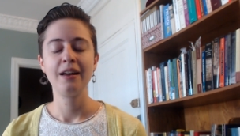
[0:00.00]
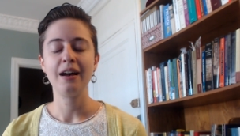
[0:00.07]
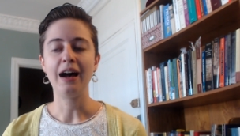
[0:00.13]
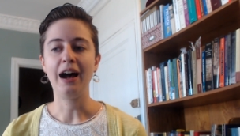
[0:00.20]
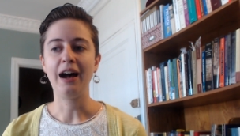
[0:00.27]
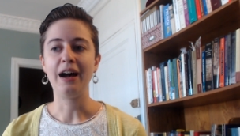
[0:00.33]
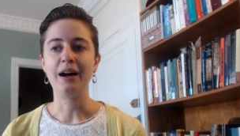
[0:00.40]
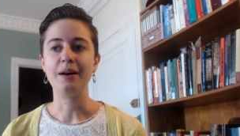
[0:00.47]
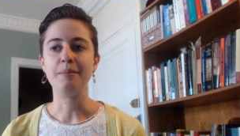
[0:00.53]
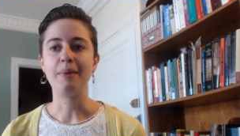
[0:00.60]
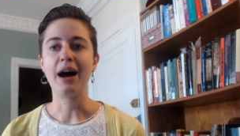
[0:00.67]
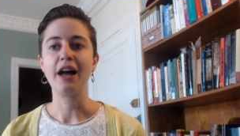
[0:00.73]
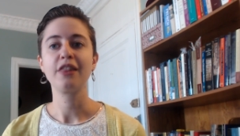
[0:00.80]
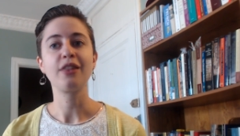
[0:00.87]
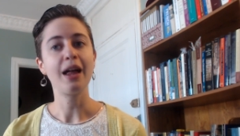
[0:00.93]
Um,
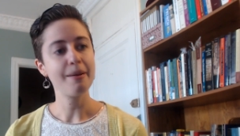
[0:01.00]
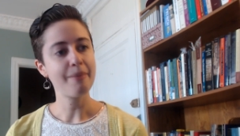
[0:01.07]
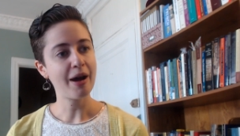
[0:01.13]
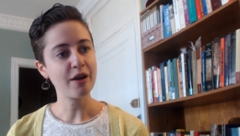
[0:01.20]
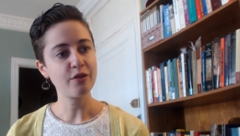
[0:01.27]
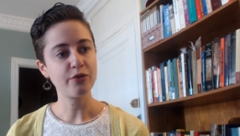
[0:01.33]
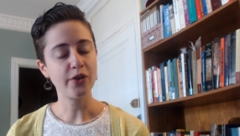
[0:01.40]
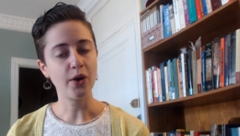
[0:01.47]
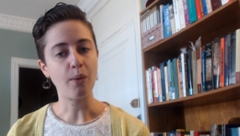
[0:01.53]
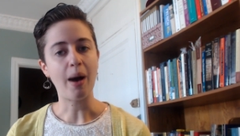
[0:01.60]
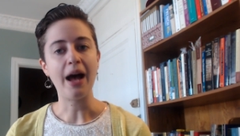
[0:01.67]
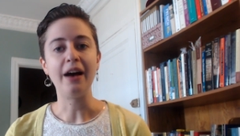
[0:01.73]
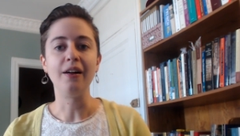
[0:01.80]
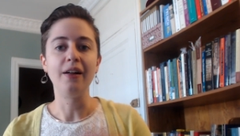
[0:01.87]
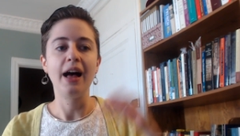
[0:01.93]
I thought about it for a while,